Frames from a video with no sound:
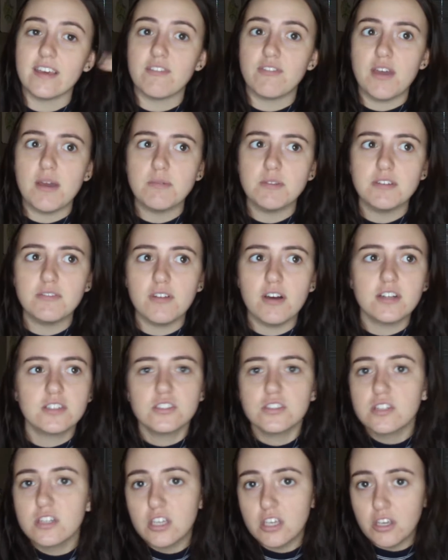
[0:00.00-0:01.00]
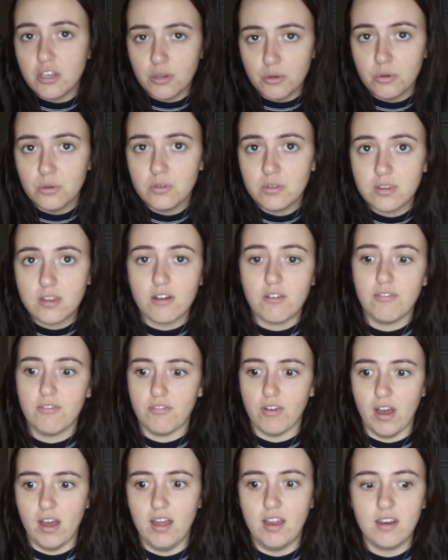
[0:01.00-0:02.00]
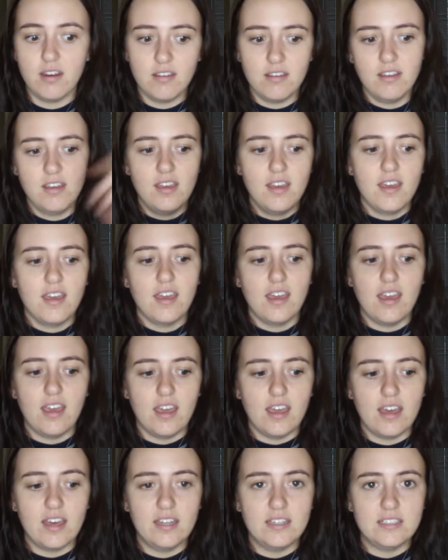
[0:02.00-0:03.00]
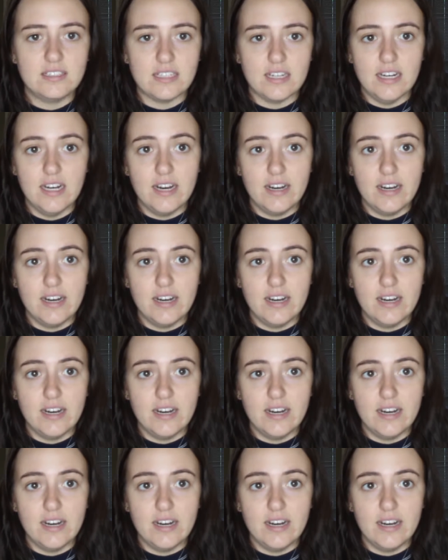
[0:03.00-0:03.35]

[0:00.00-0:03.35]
Family vlogs are cute, they're fun, and